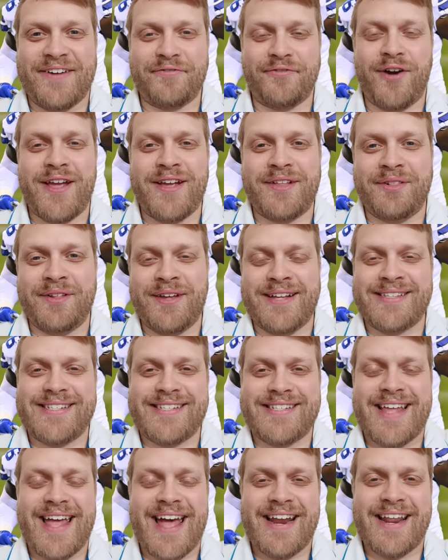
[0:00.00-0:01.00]
Frankly,
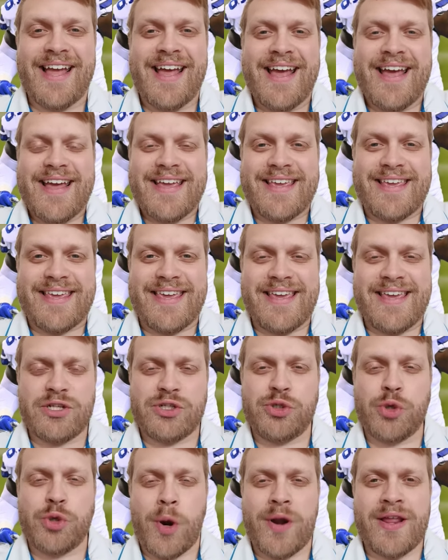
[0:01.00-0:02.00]
instead, he
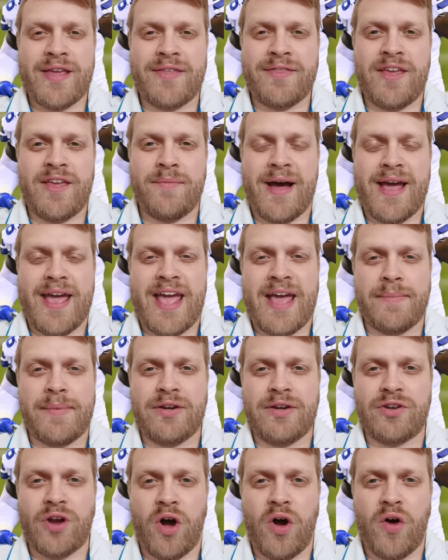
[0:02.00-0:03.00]
is joining the
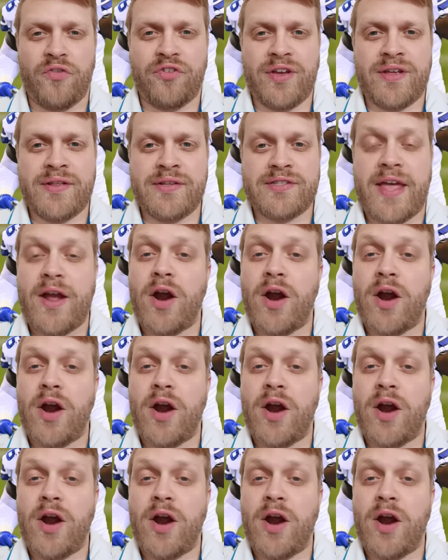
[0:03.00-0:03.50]
Miami Dolphins.